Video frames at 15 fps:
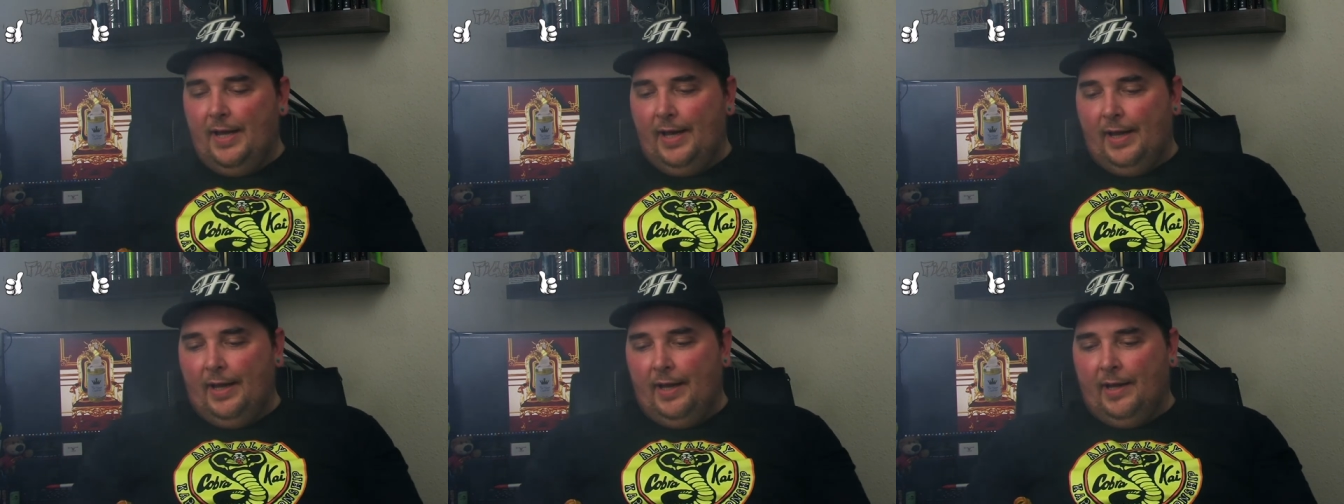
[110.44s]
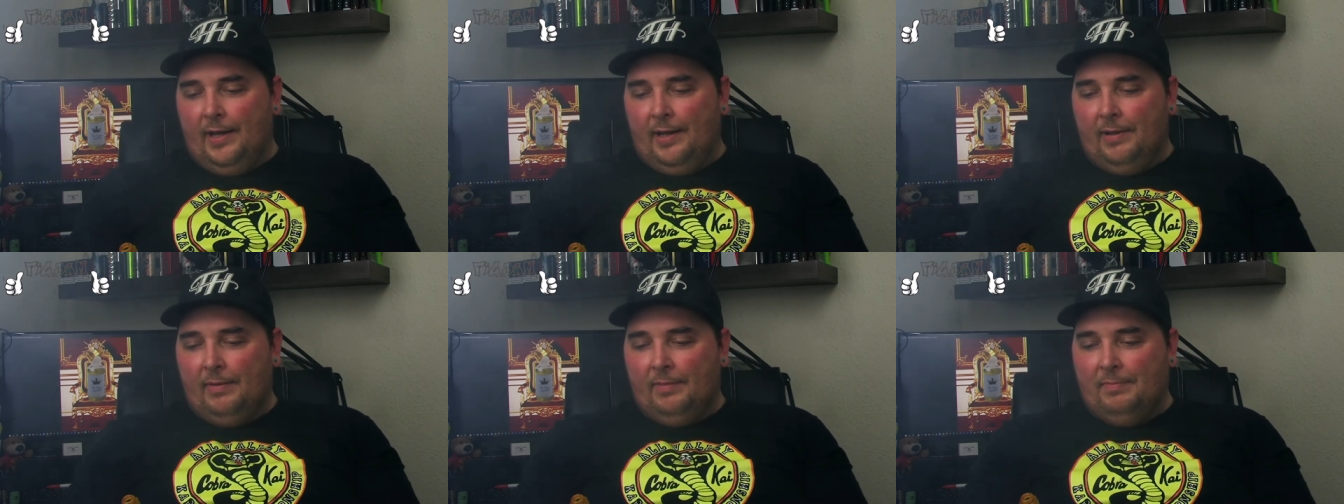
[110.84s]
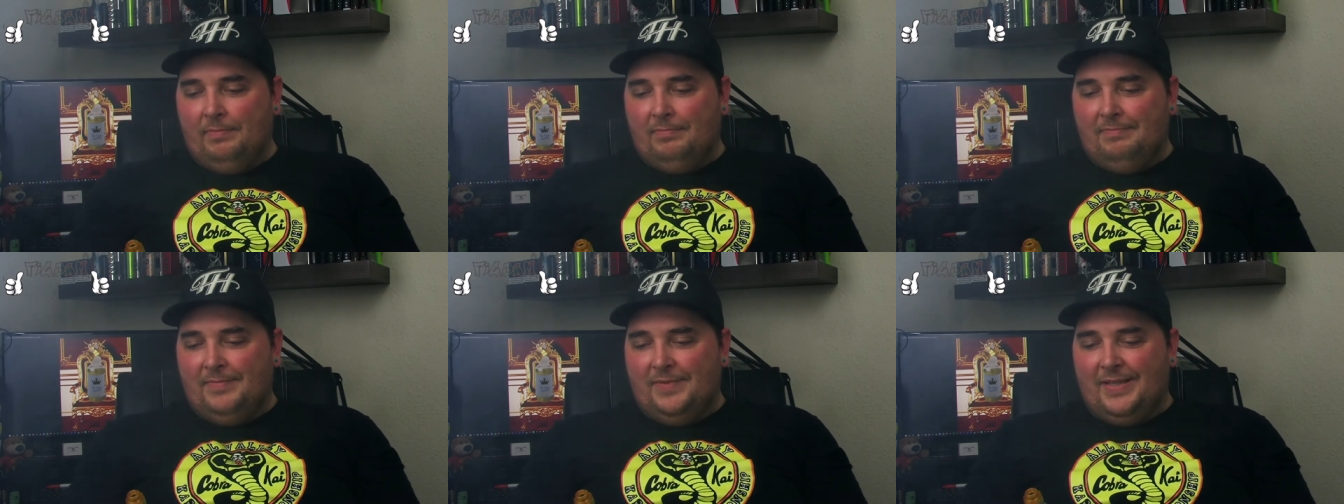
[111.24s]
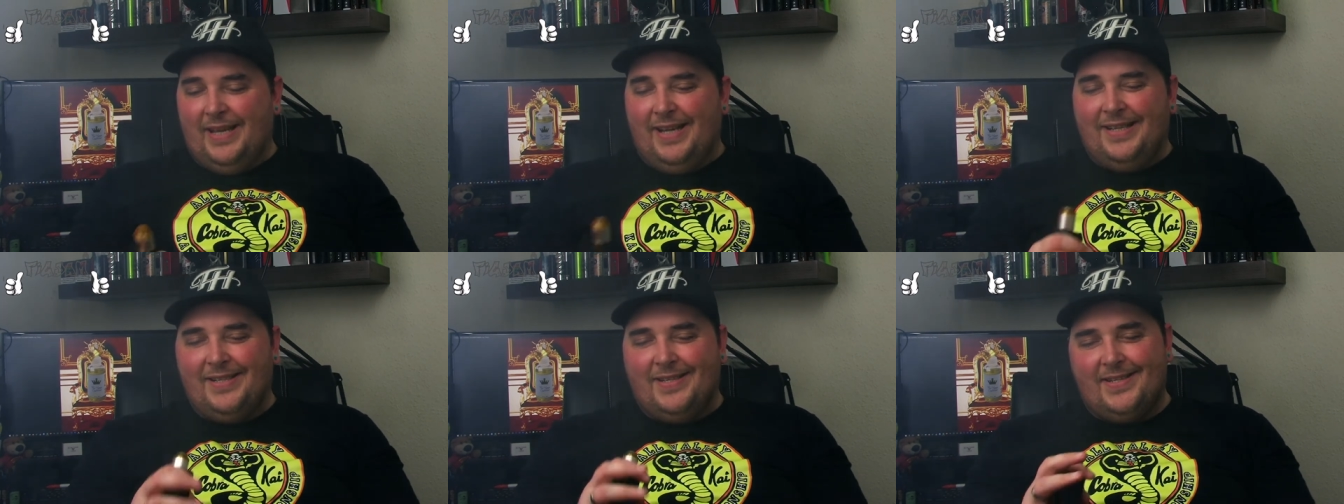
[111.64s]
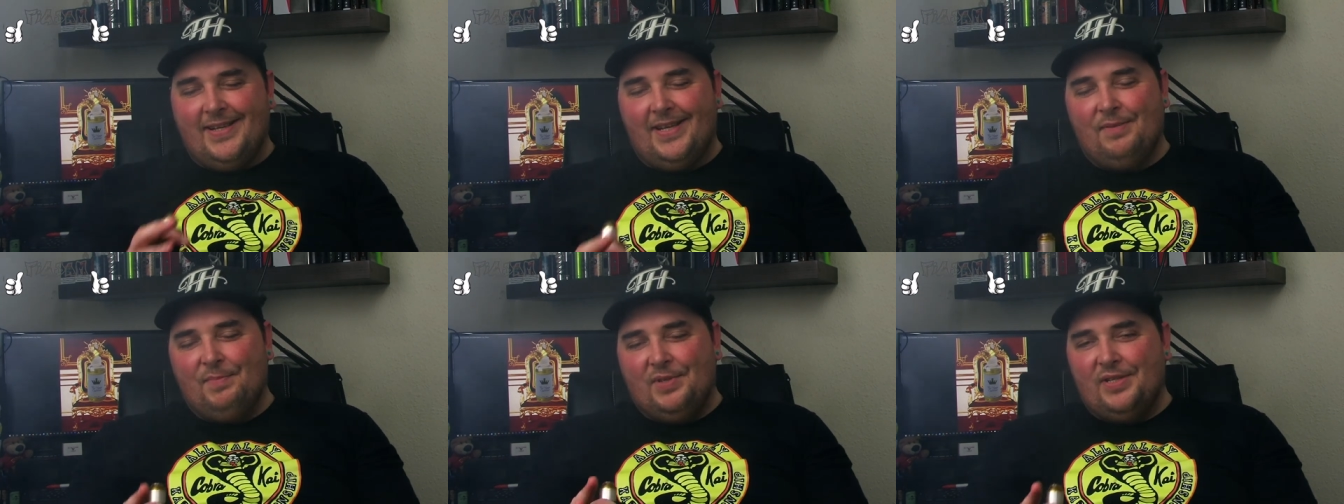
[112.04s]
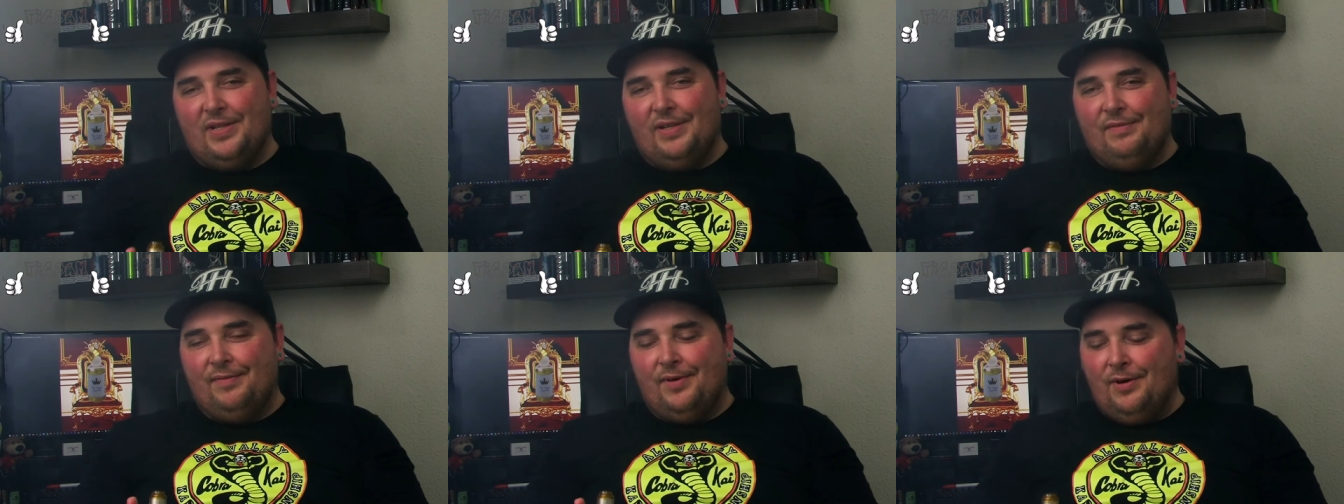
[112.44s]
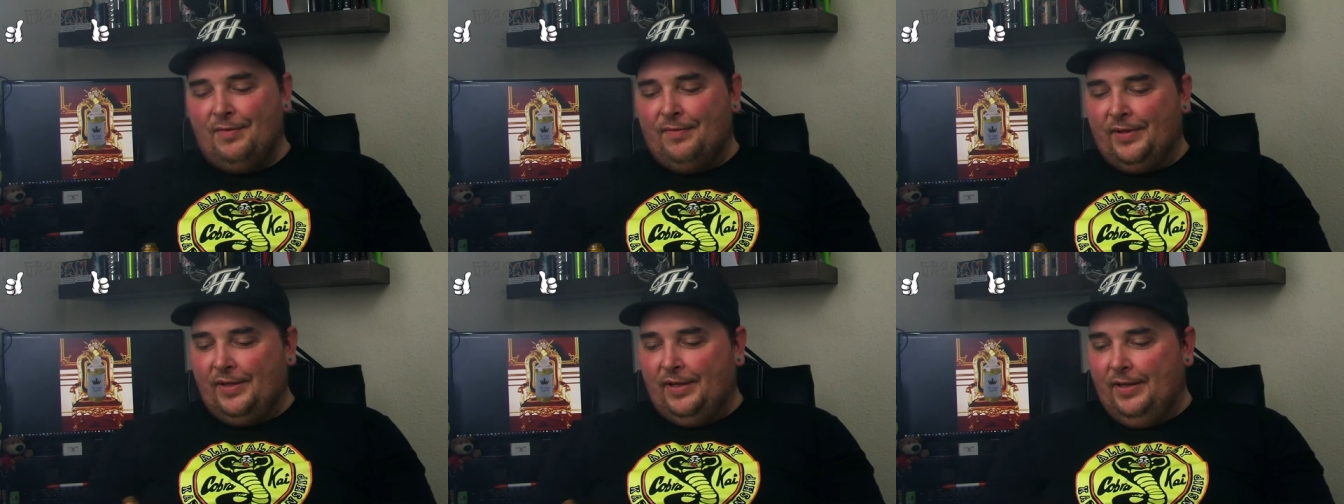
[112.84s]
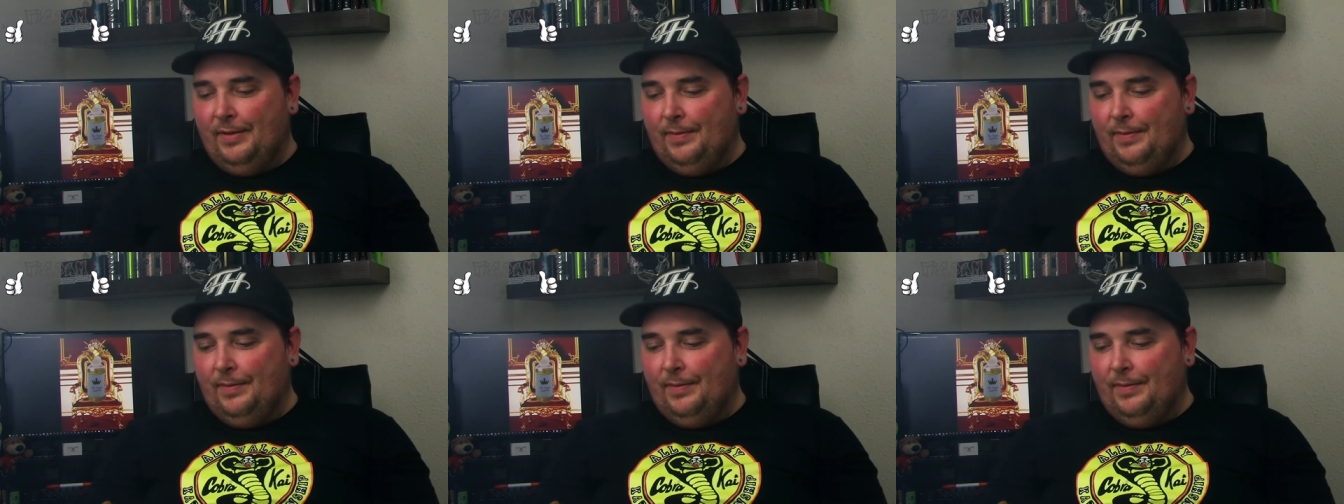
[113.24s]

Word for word: Um, kind of sickened myself of it,